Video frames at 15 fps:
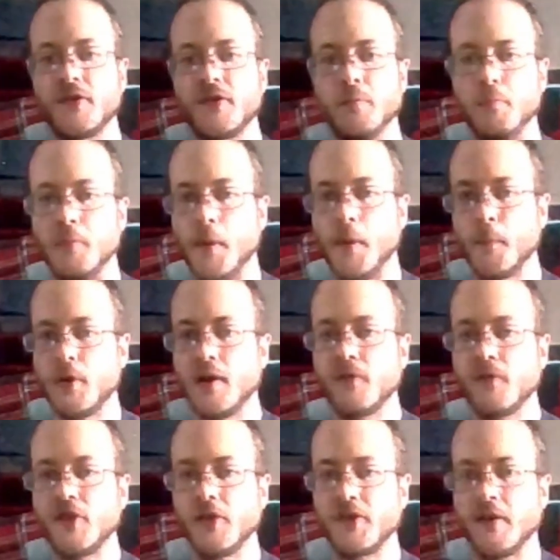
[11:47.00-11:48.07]
Memory of
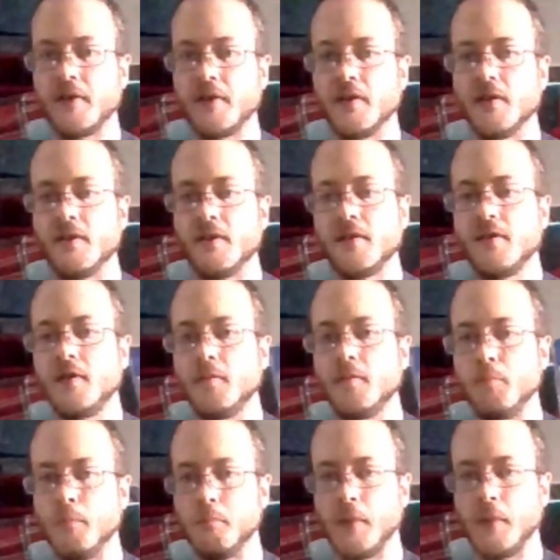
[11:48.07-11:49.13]
Celceta,
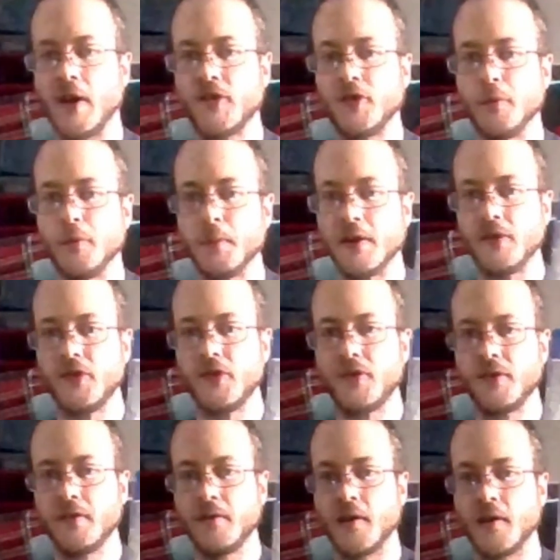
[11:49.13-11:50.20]
masterpiece.
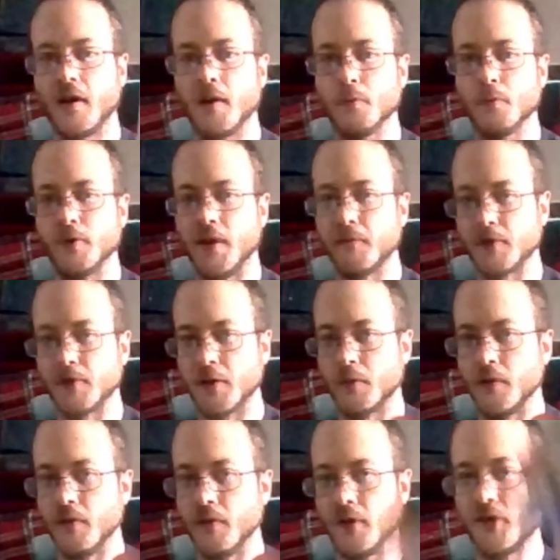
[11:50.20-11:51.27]
I will never get rid
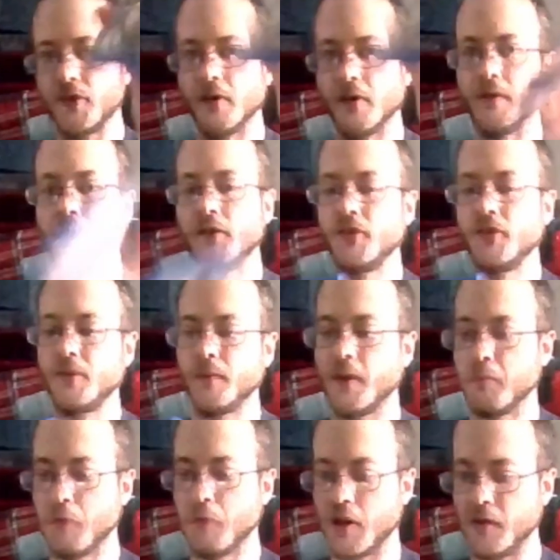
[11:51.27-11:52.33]
of this unless they
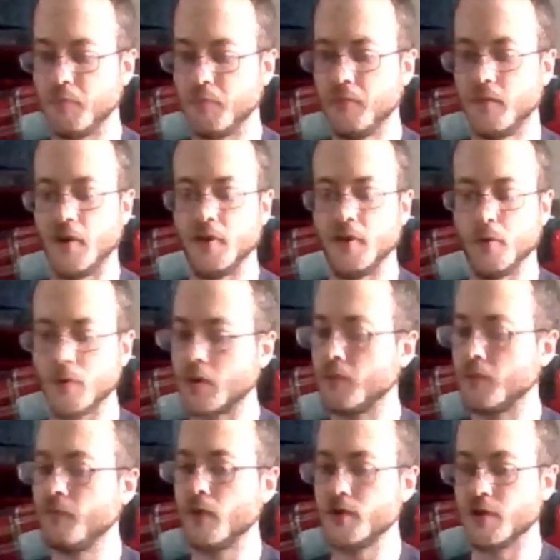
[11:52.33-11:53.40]
made a newer
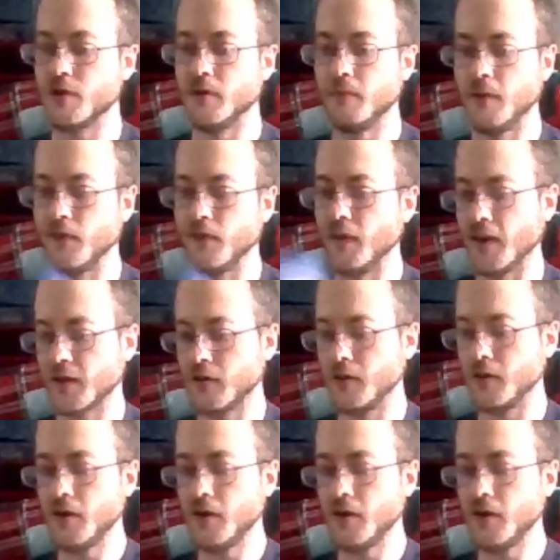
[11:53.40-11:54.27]
version, and then I could.